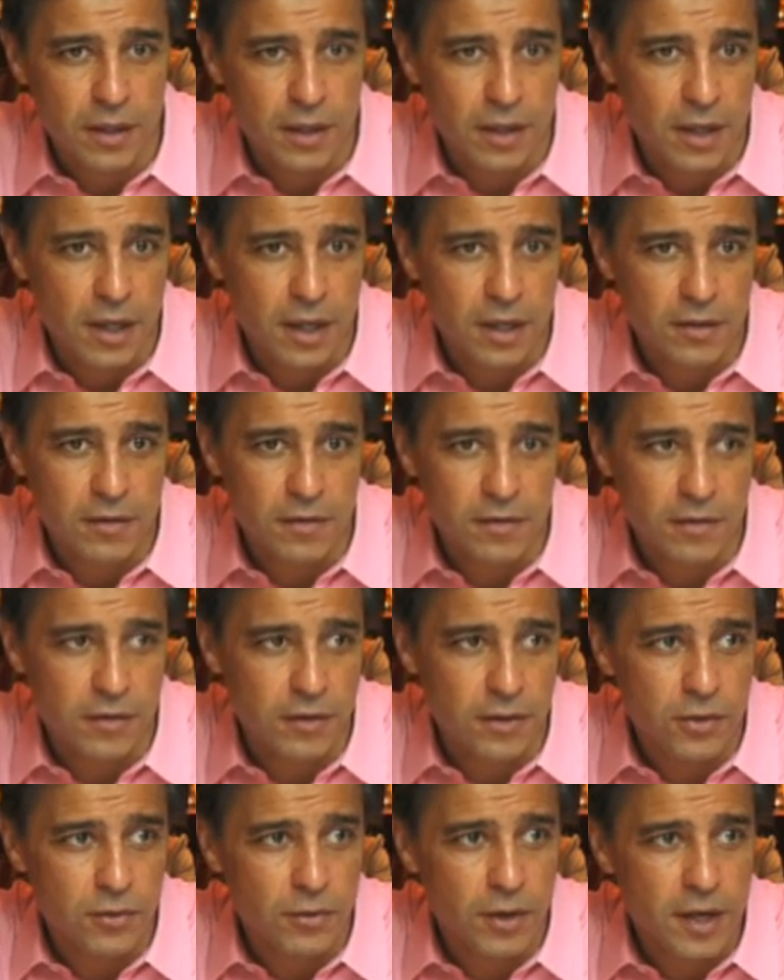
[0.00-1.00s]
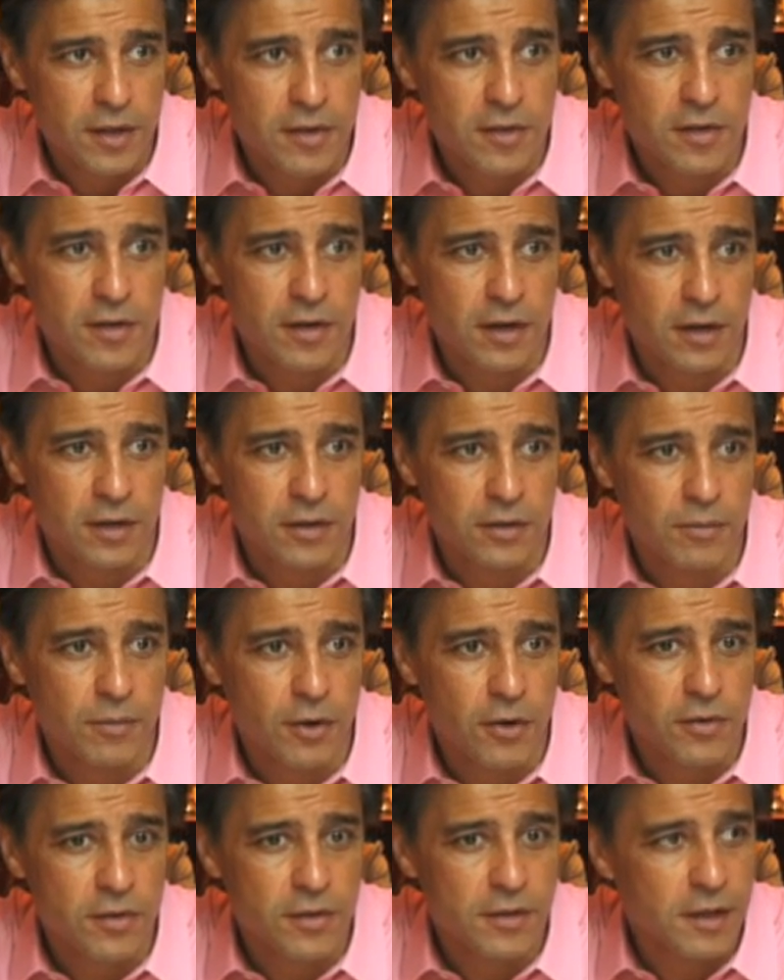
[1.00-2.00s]
And the US are the
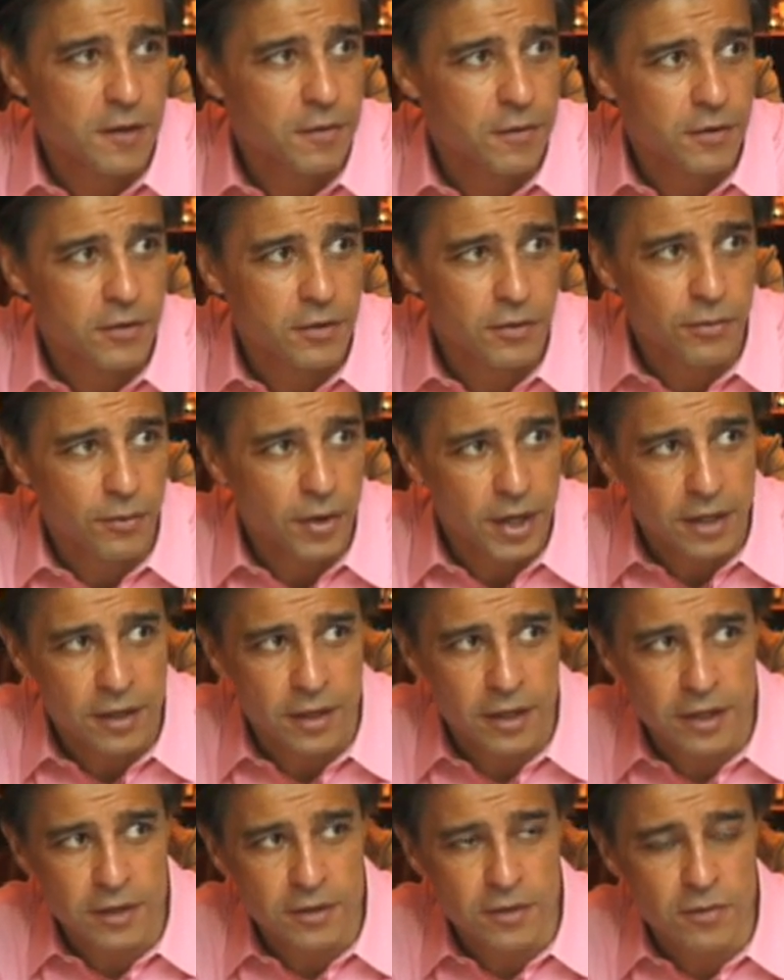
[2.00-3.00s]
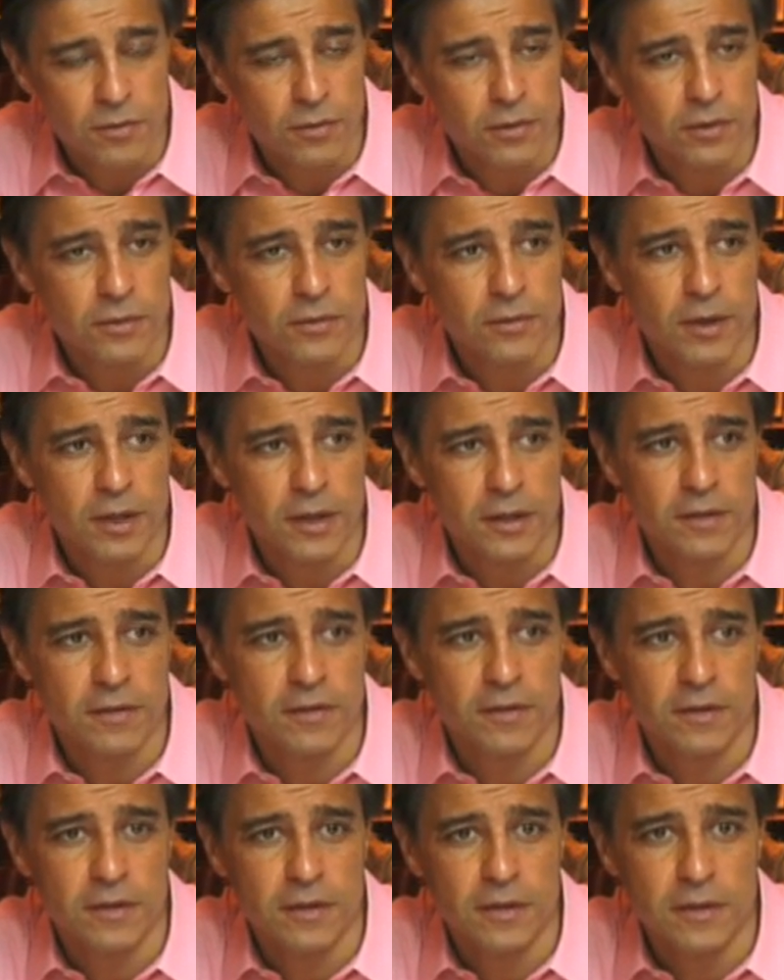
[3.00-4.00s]
most difficult regulators worldwide.
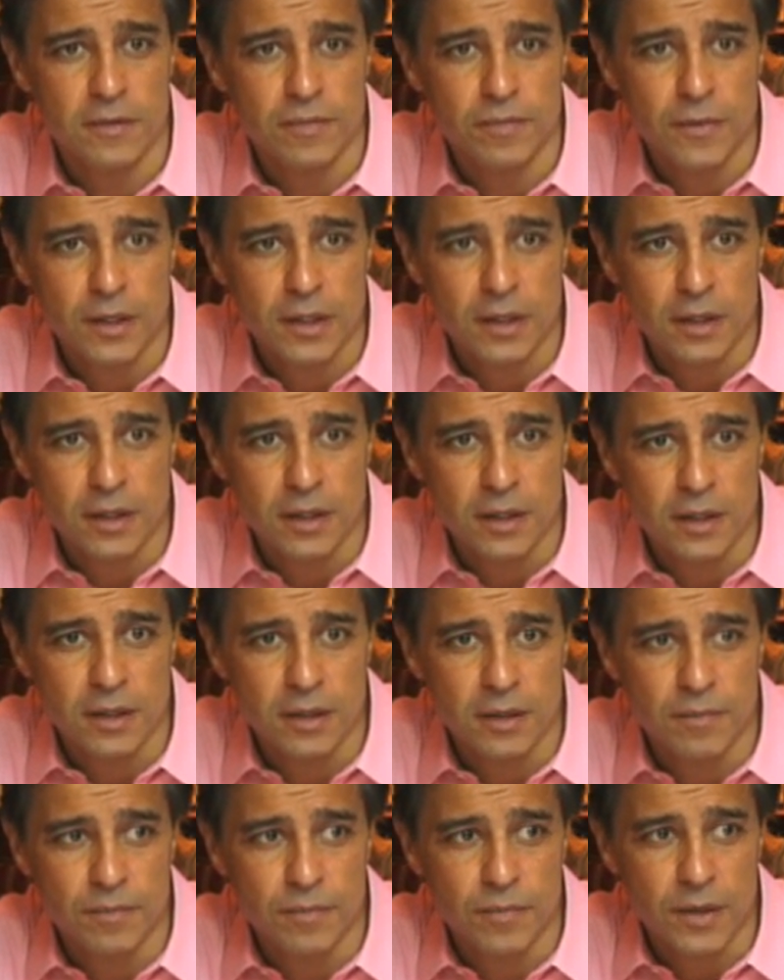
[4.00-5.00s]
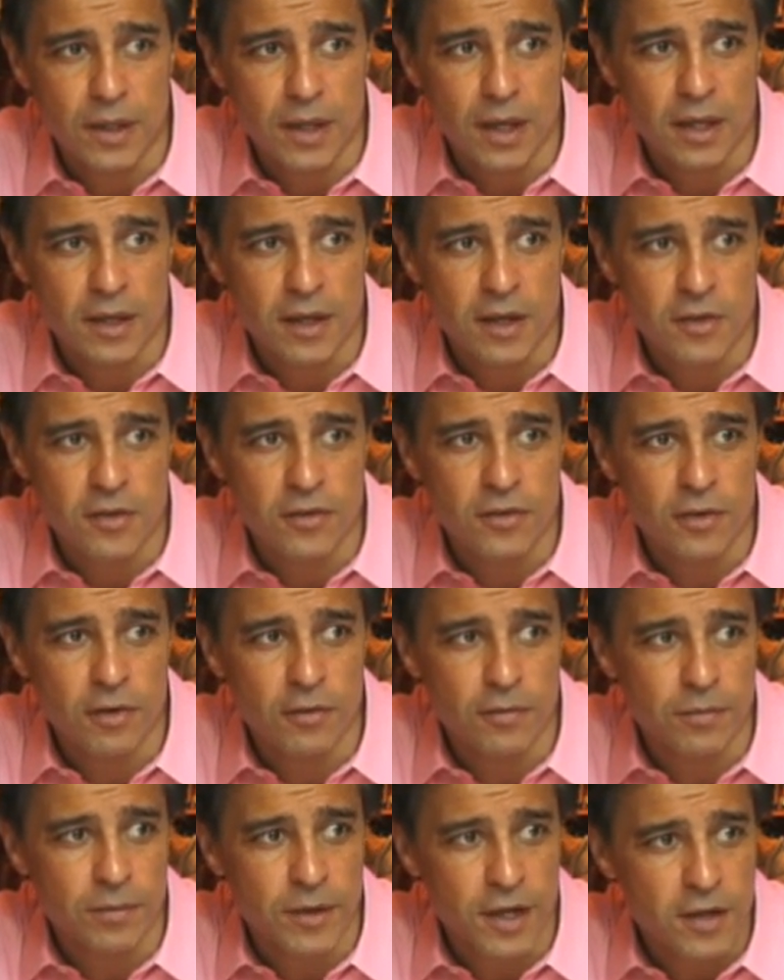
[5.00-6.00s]
And as you know
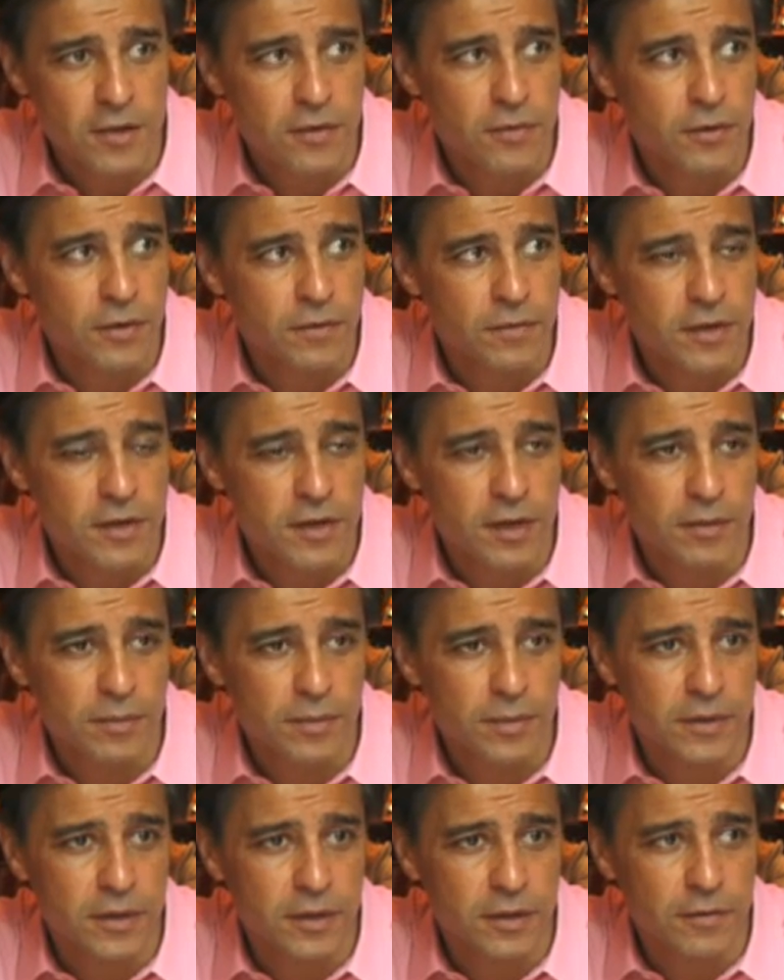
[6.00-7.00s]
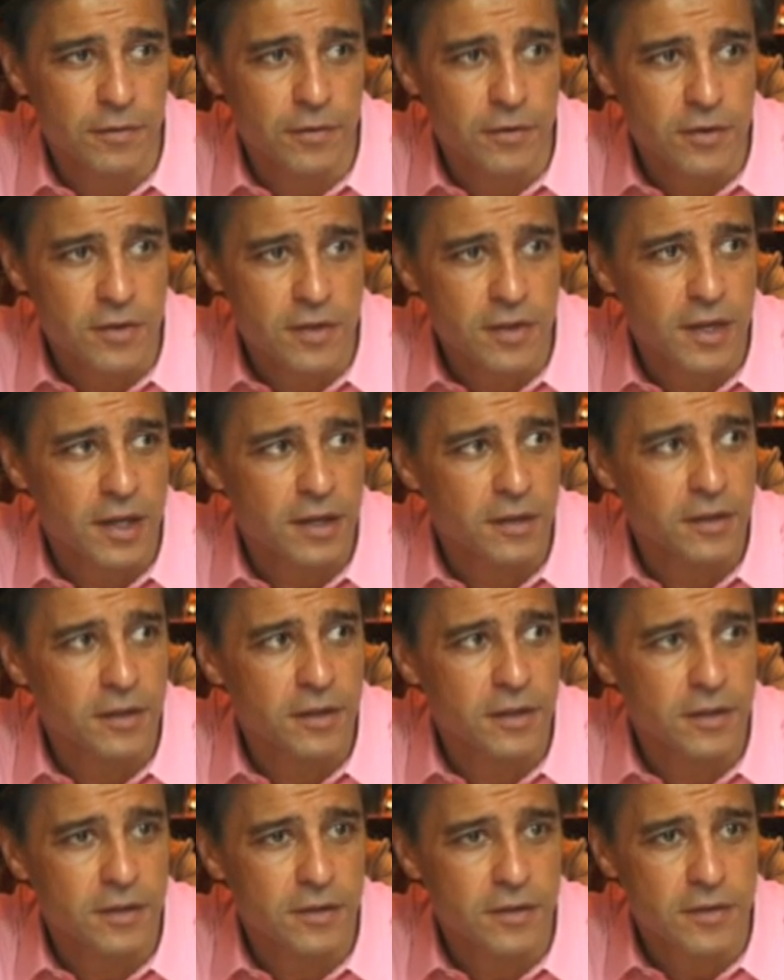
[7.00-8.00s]
from the history of this company, the first 10
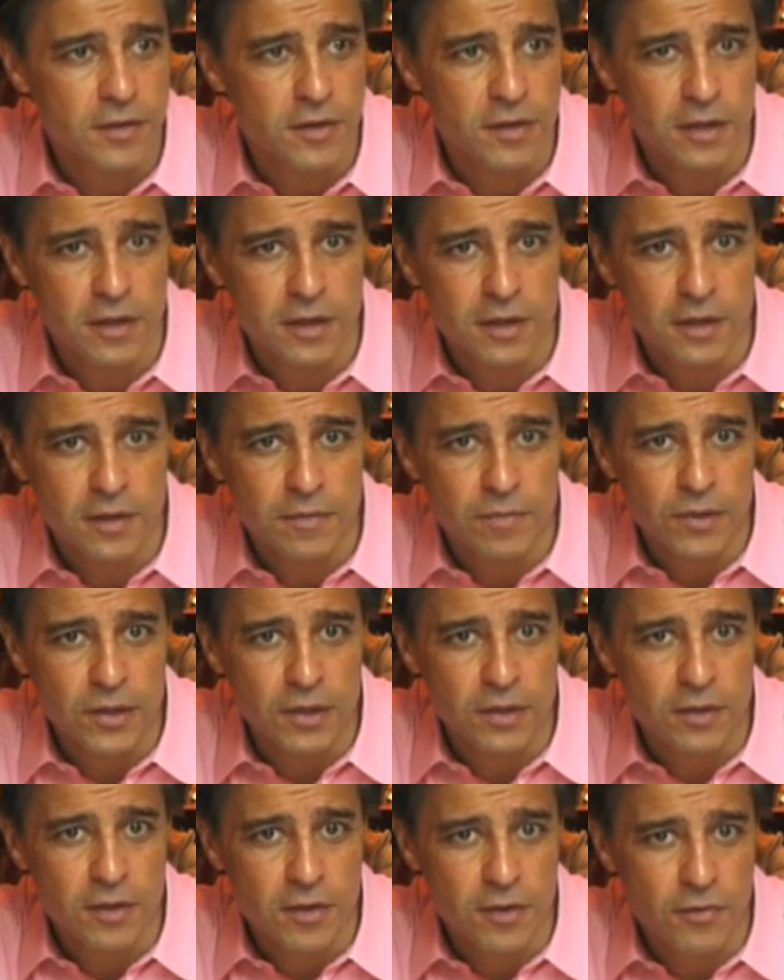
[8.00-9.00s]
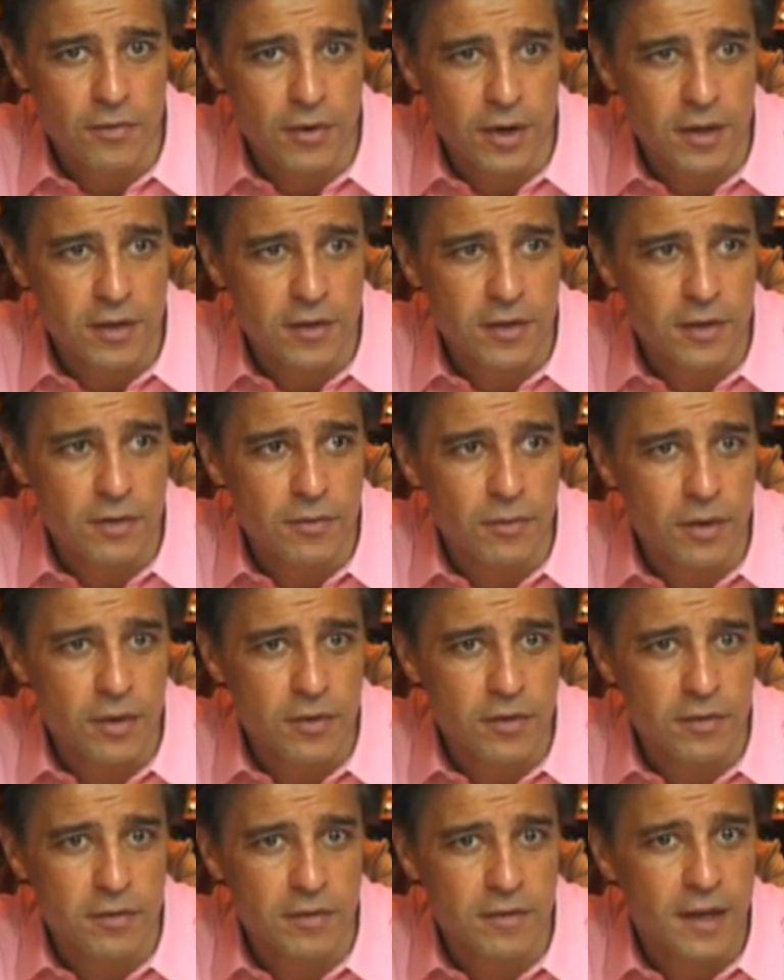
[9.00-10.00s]
years, the strategy
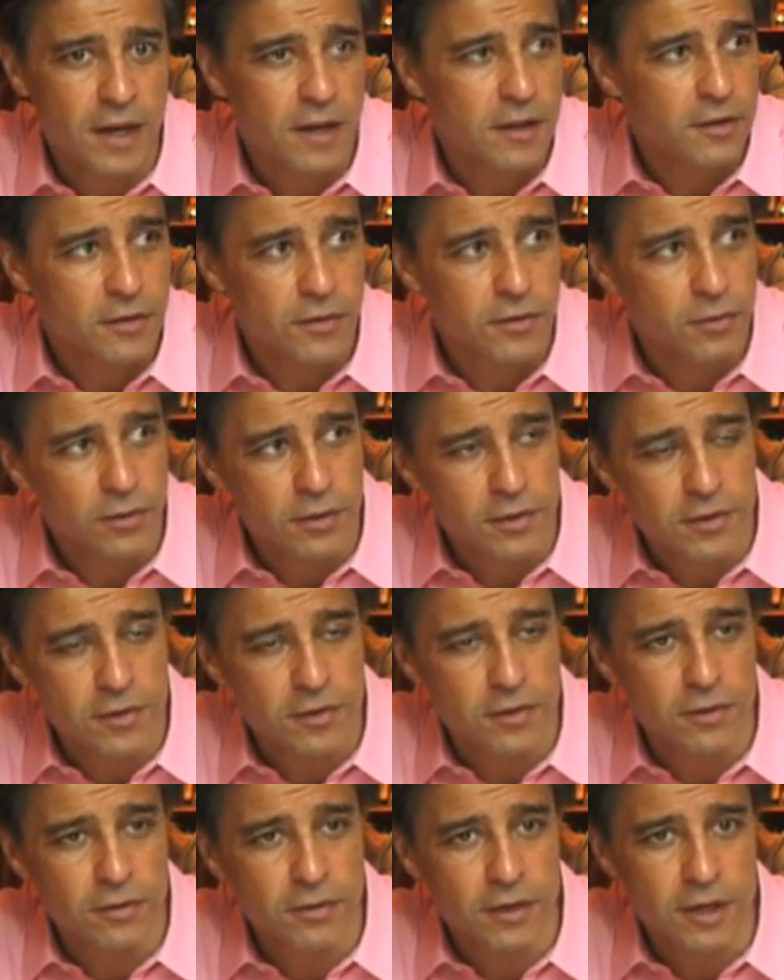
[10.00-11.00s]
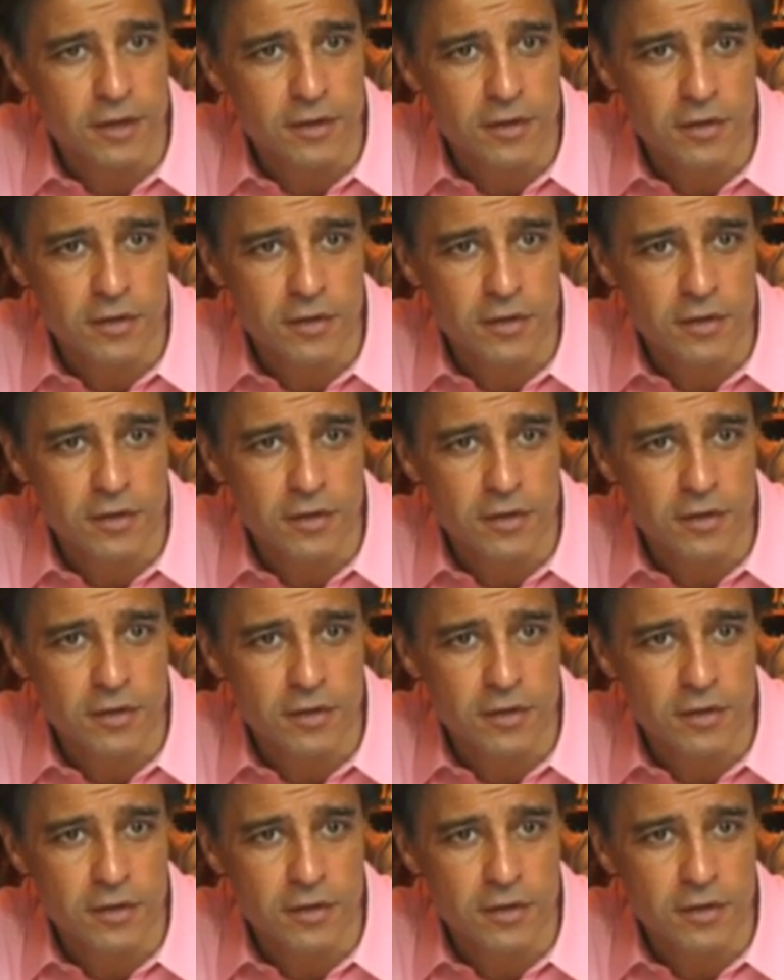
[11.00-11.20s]
wasn't tailored towards the US.